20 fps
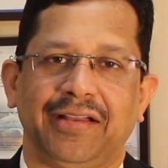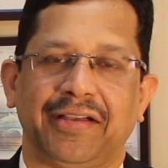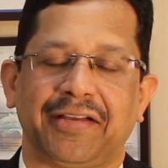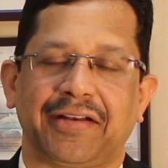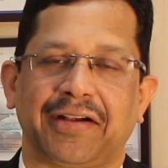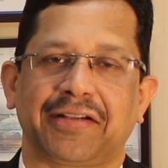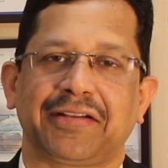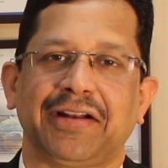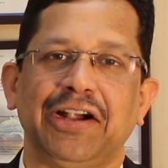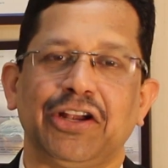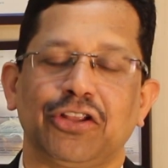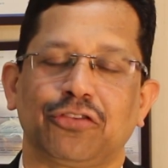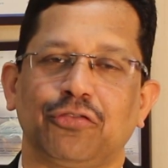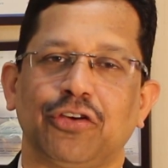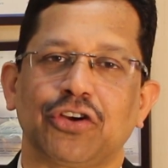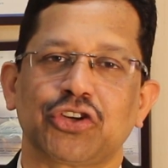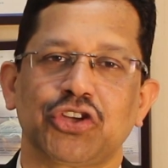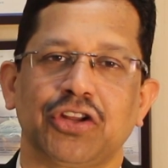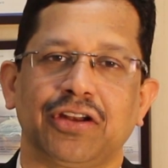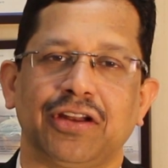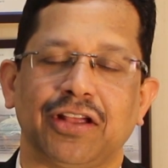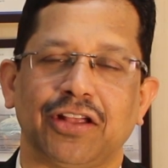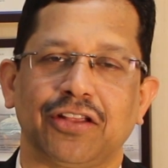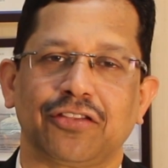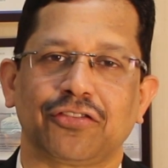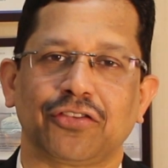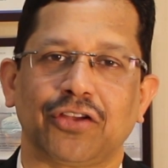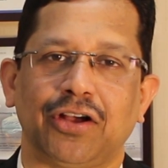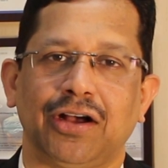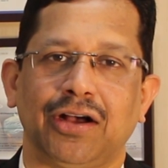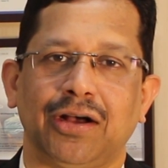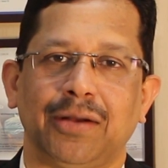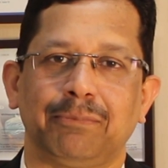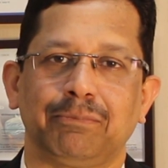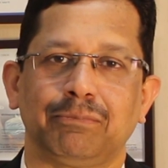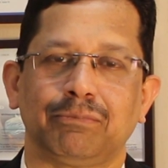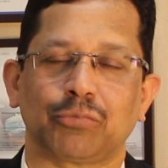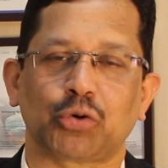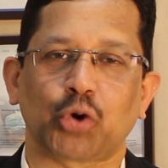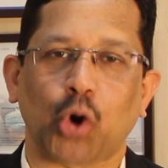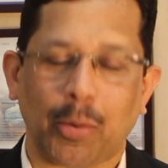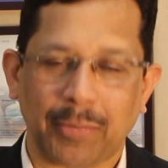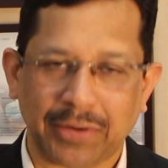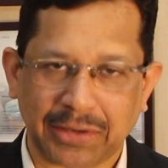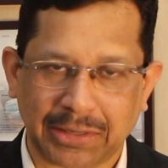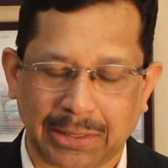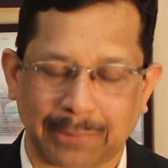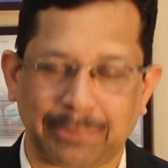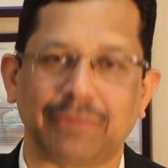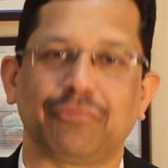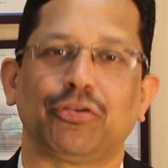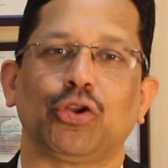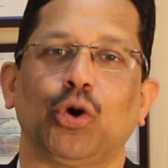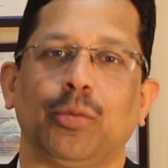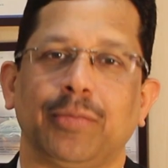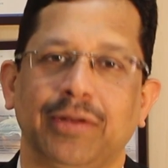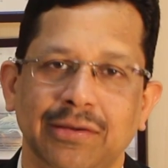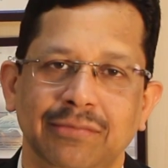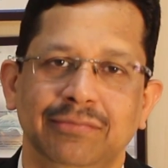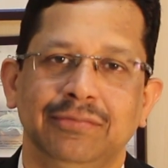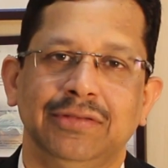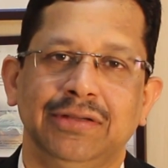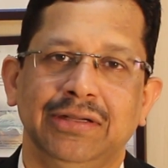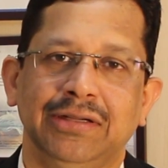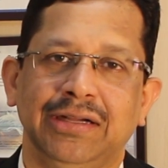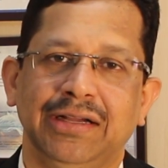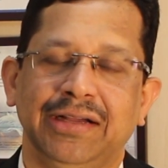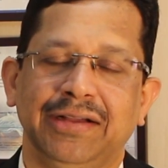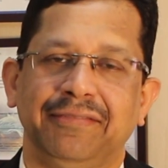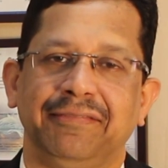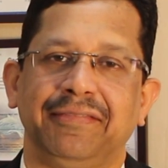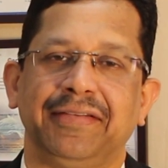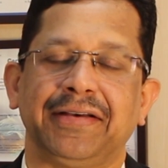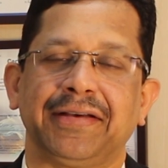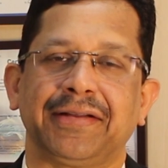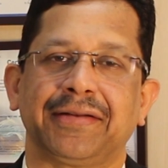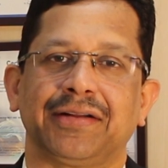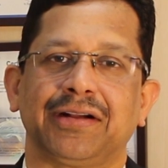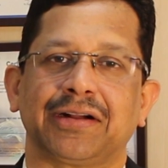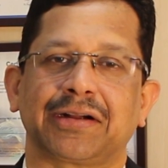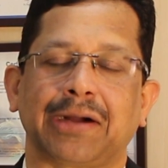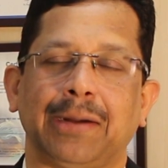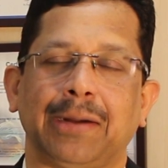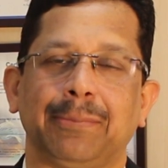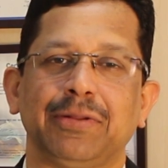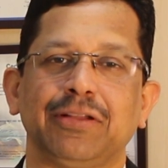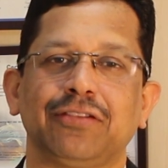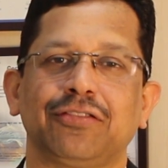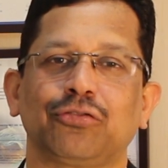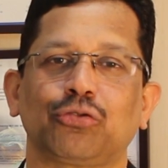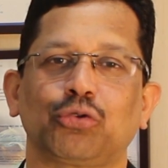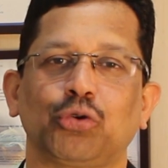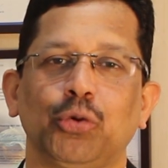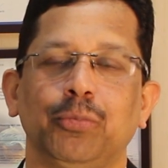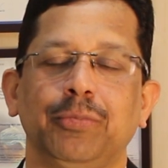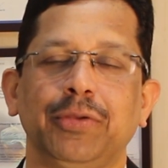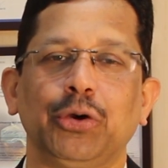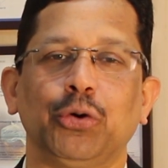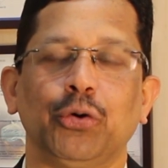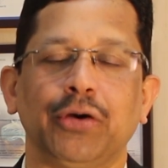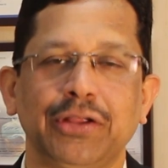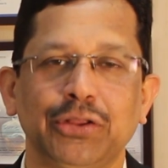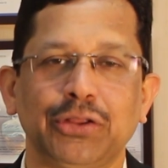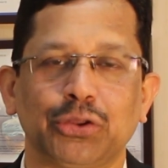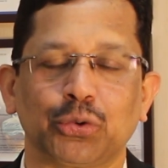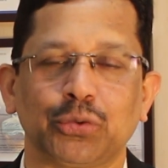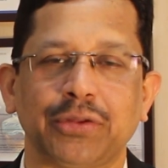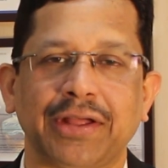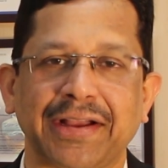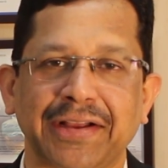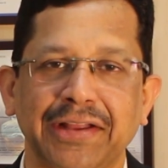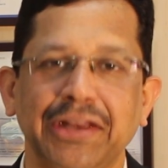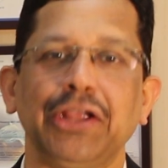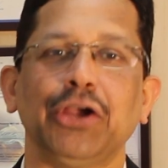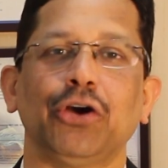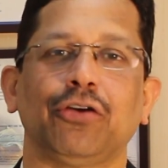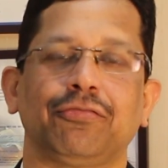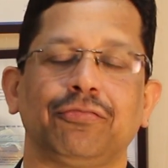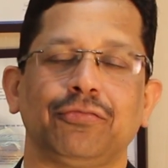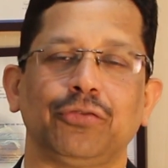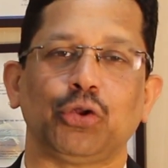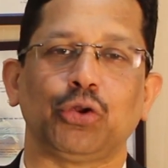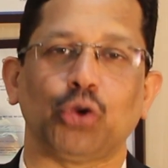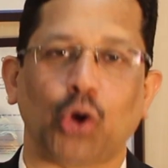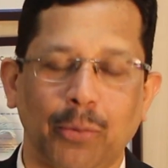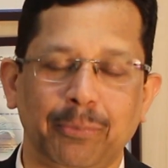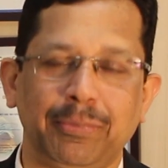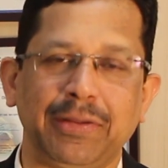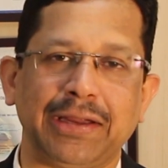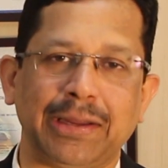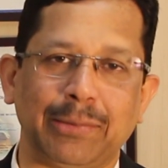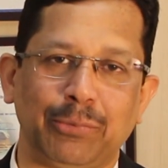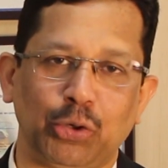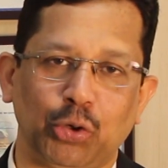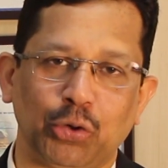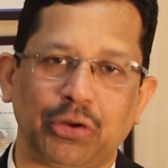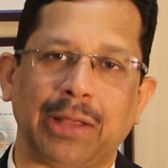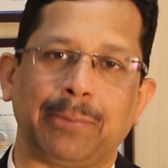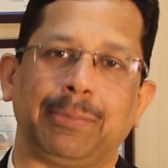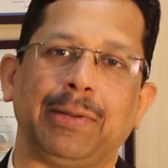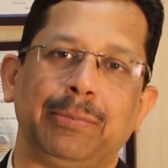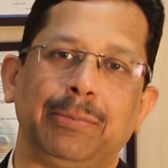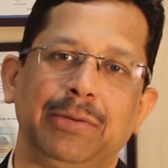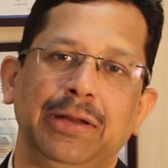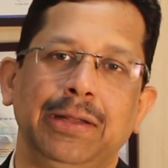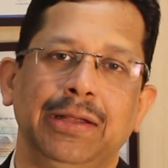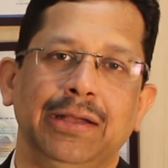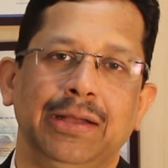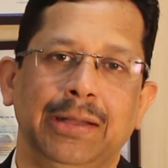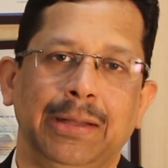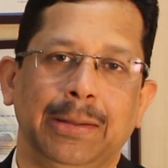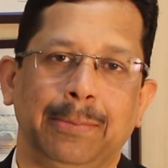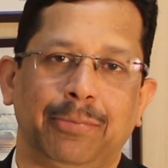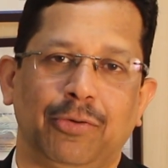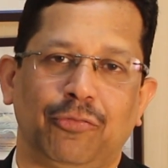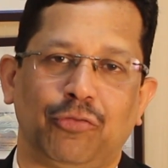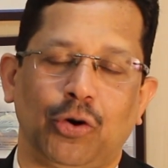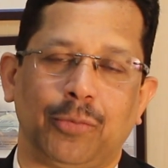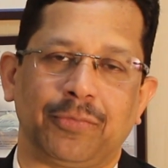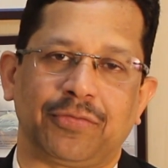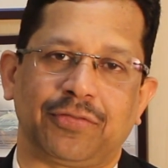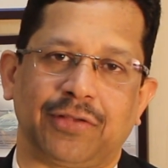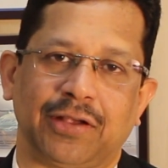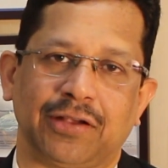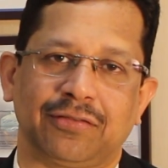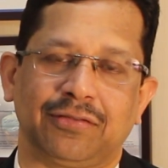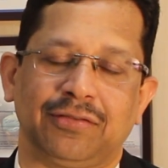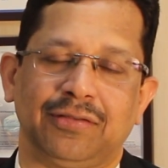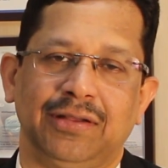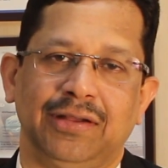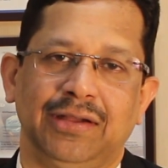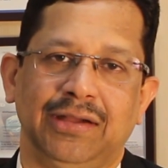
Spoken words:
Erectile dysfunction is a common couple phenomena where couples could be going through the agony of not being able to capably perform sex,